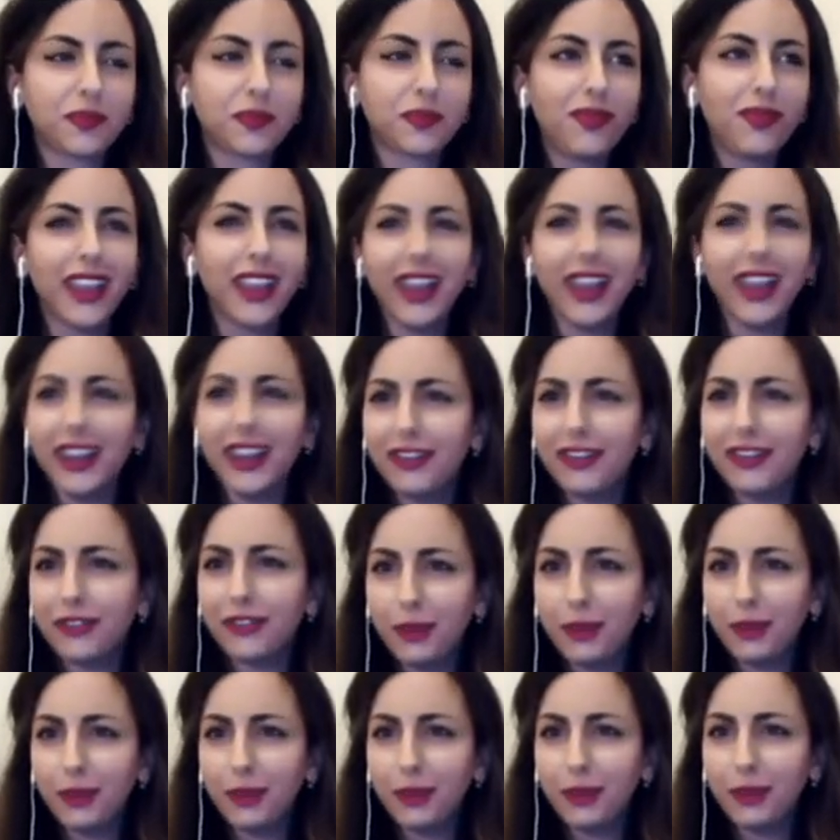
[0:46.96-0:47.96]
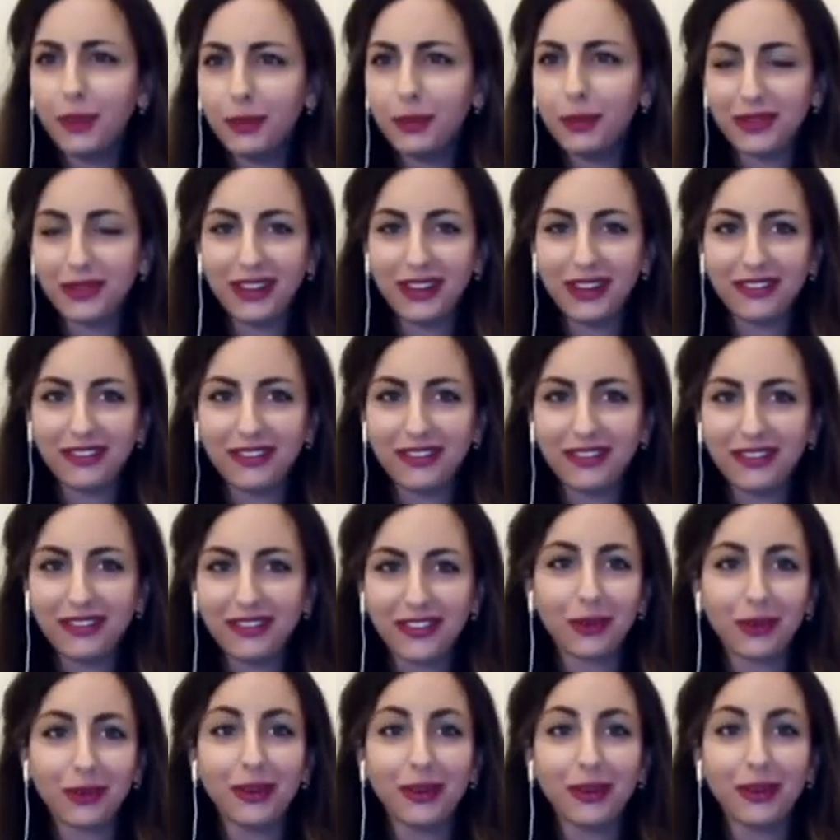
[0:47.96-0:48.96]
And if you be patient with me for a little bit,
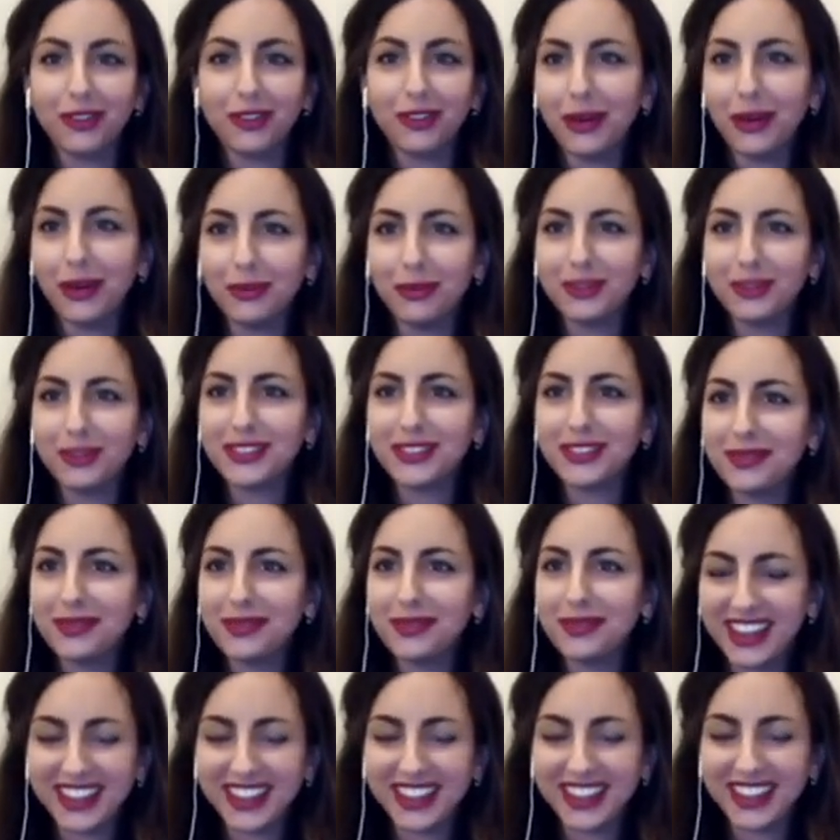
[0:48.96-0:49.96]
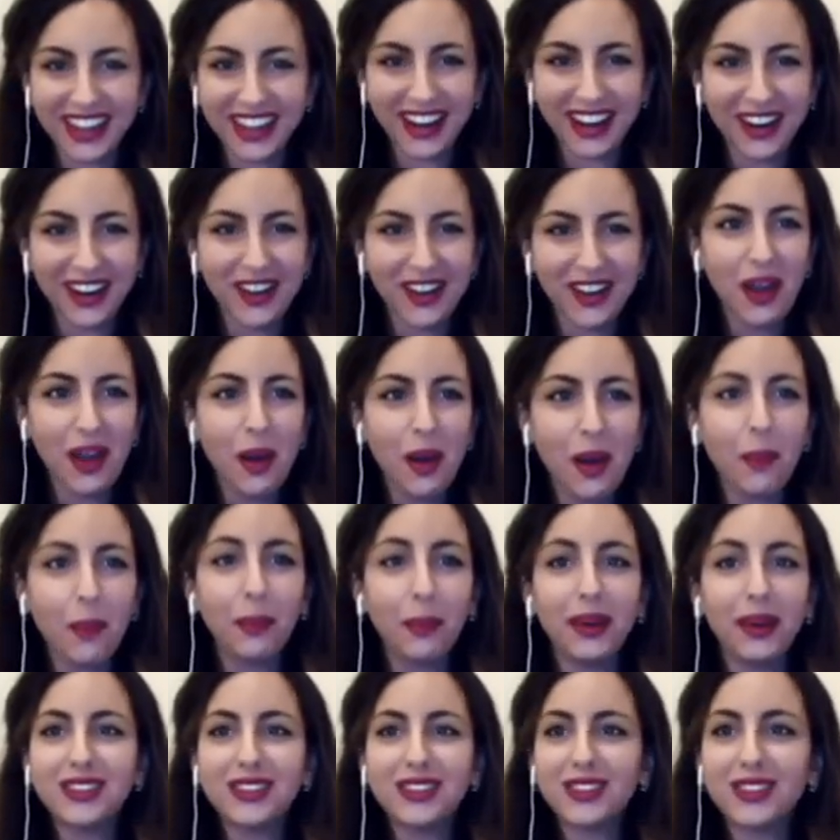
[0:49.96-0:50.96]
there's a couple steps to get there, but it
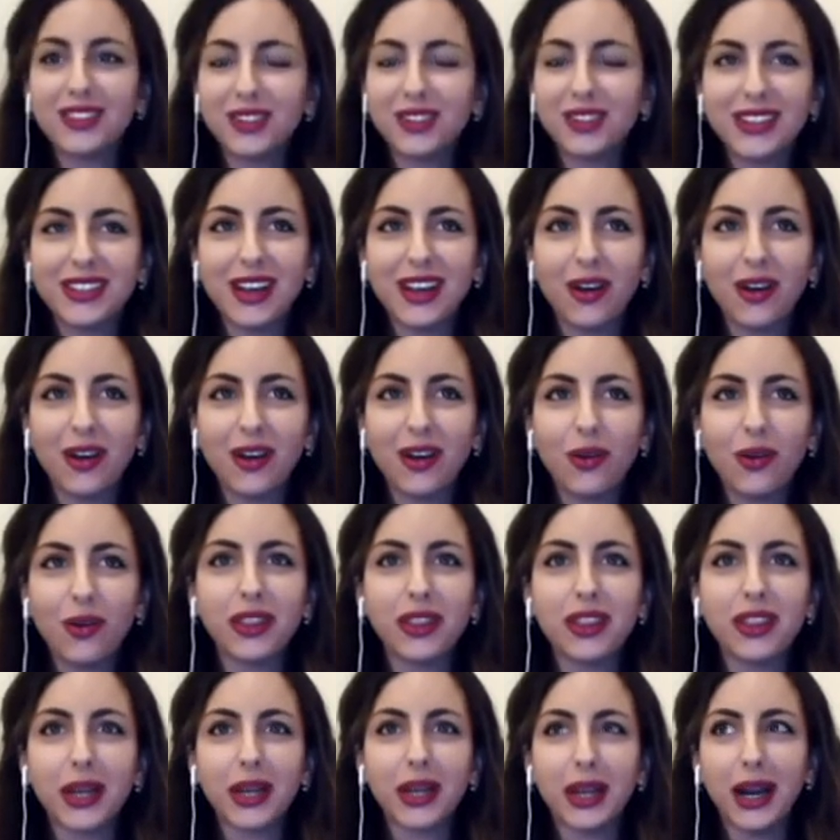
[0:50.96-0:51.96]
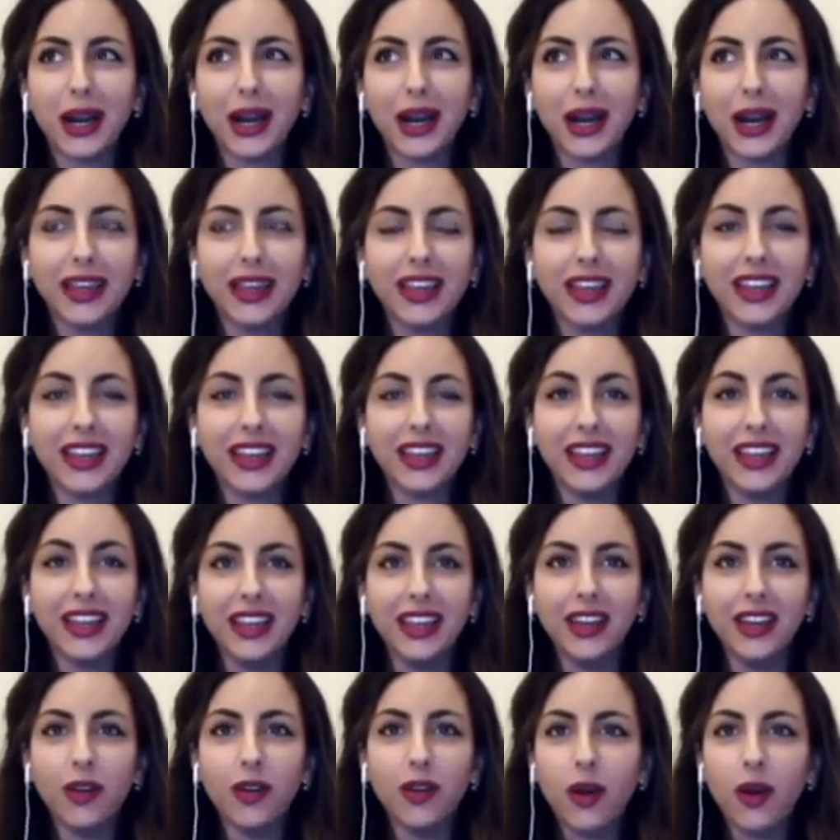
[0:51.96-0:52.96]
starts out with a guy in
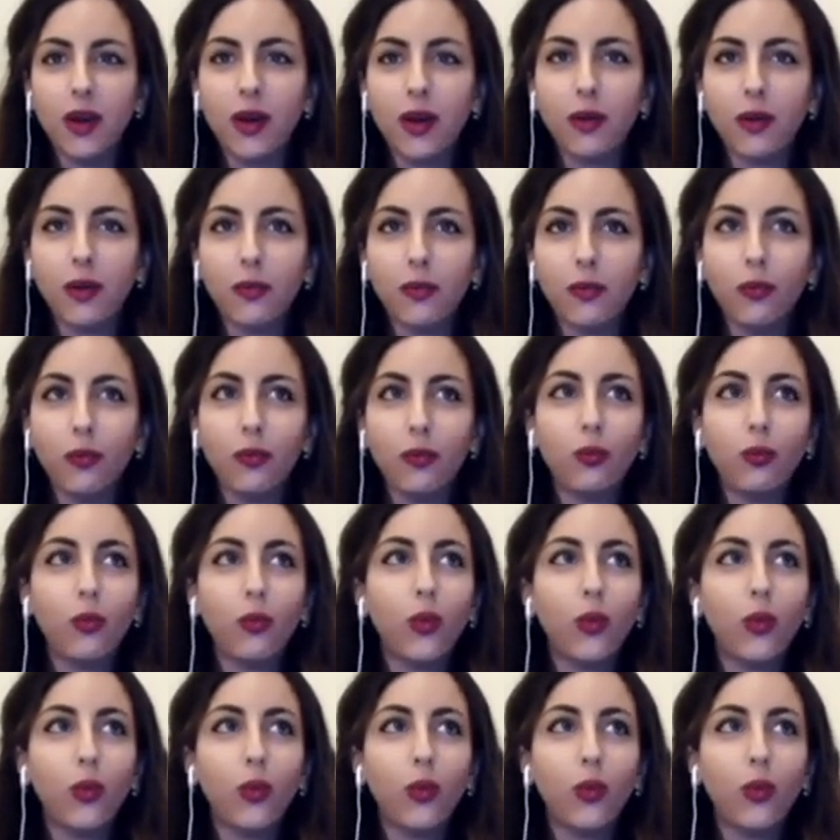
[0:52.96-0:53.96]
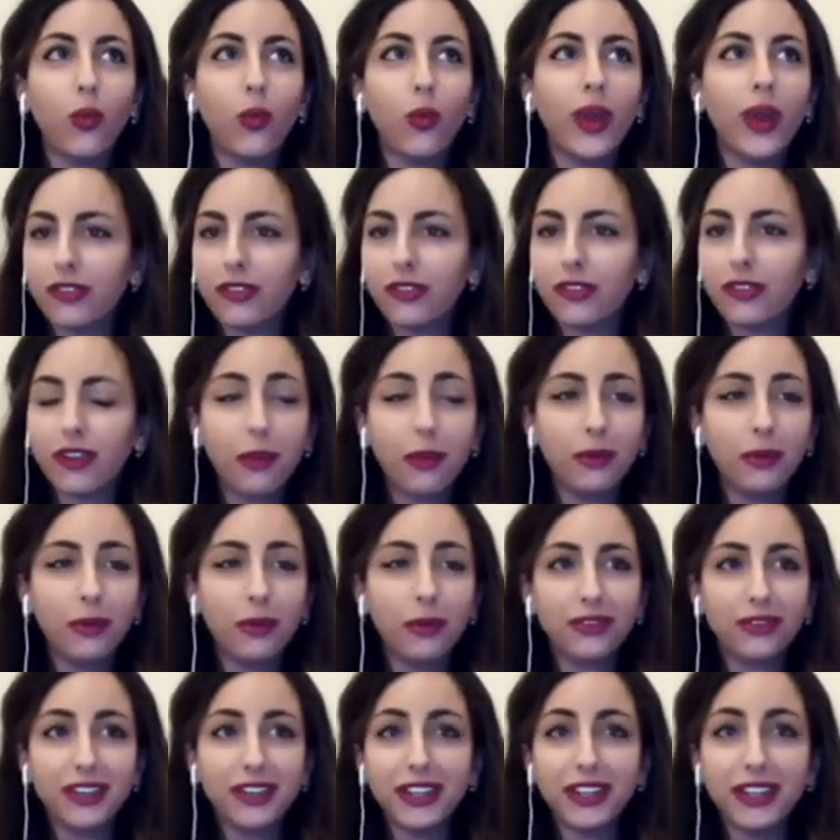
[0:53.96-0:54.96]
a couple hundred
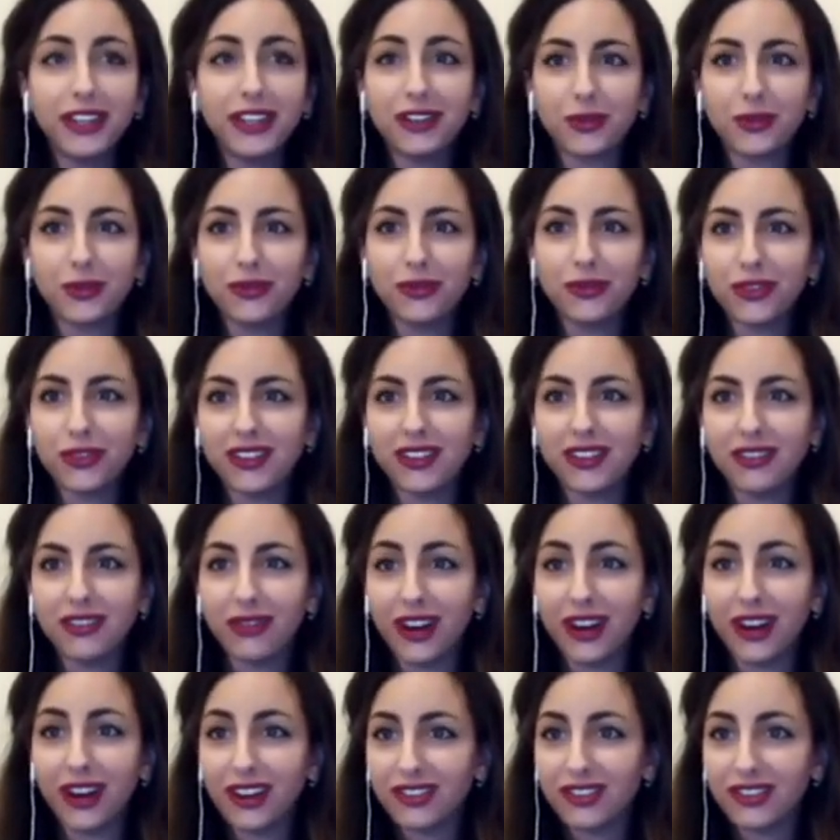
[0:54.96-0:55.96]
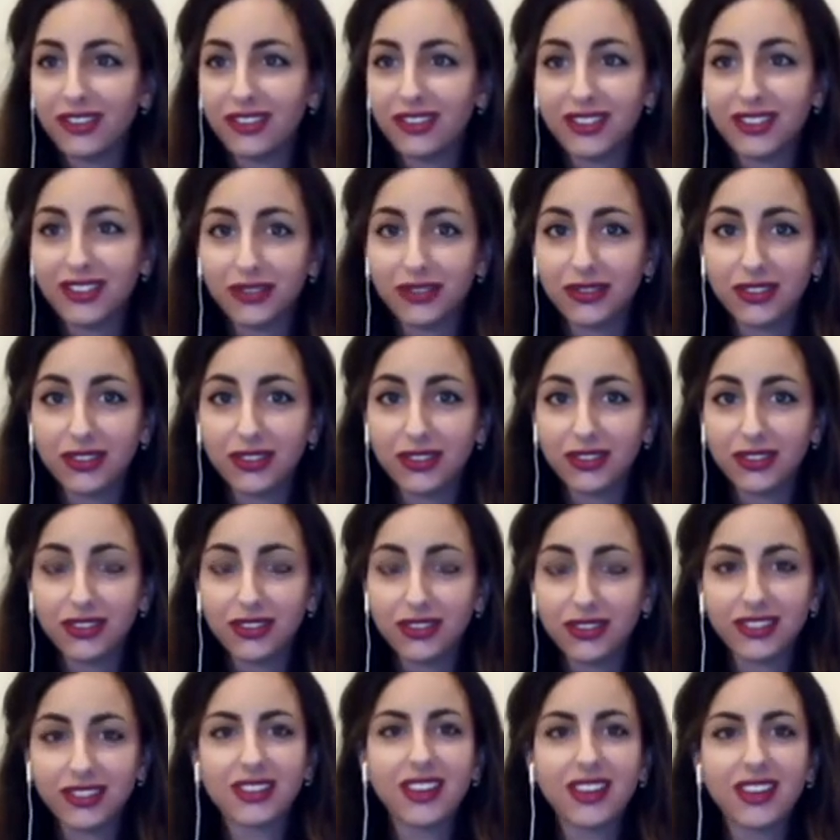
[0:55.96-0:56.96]
years before the Renaissance even starts
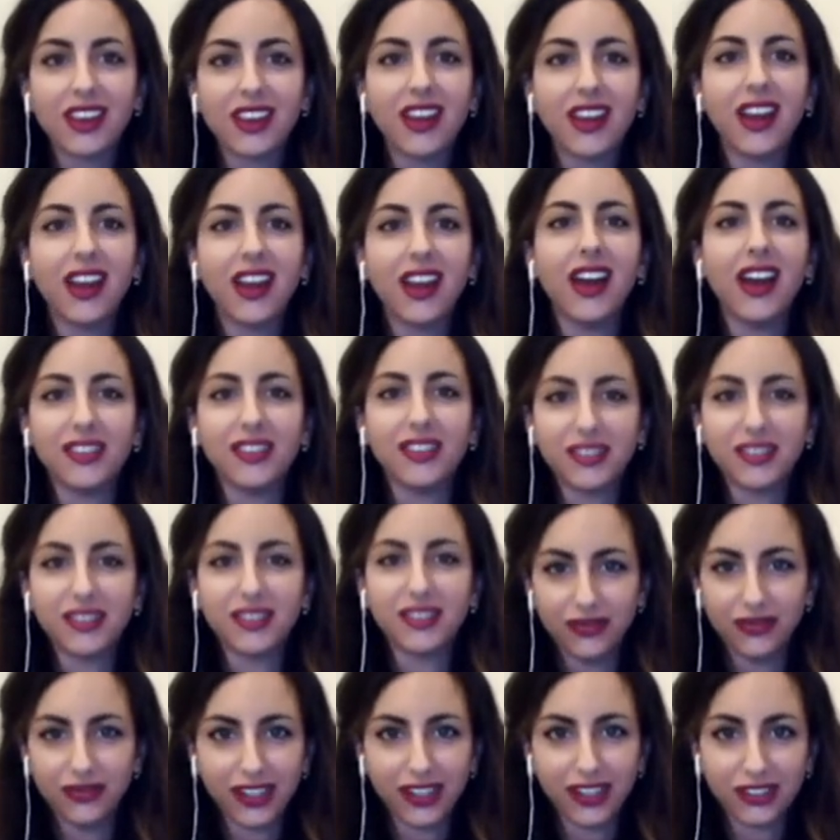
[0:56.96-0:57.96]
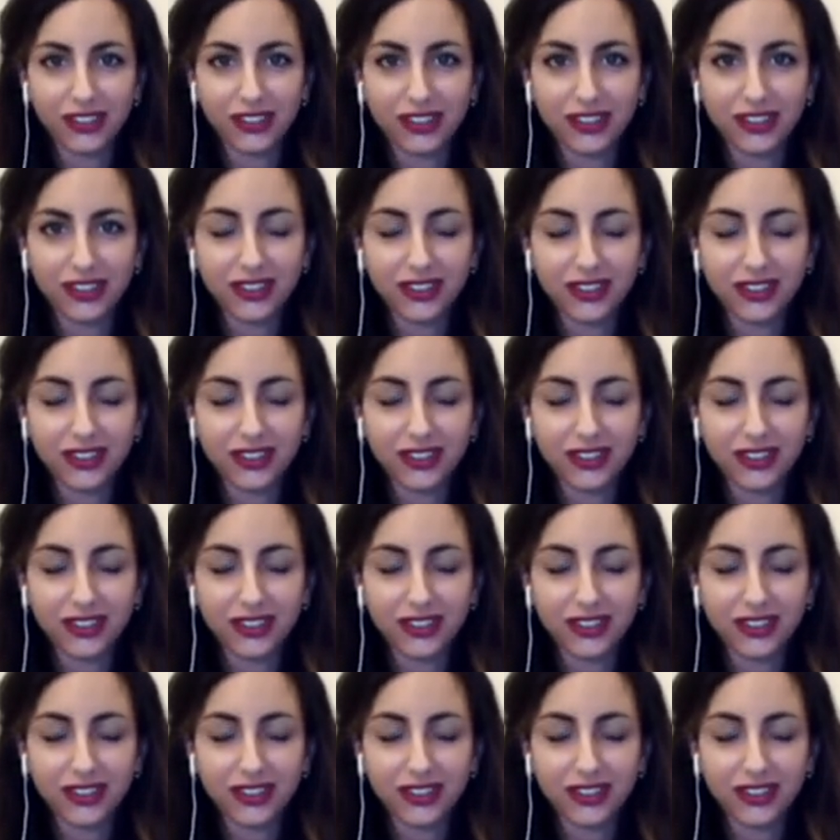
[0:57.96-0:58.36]
and his inventions.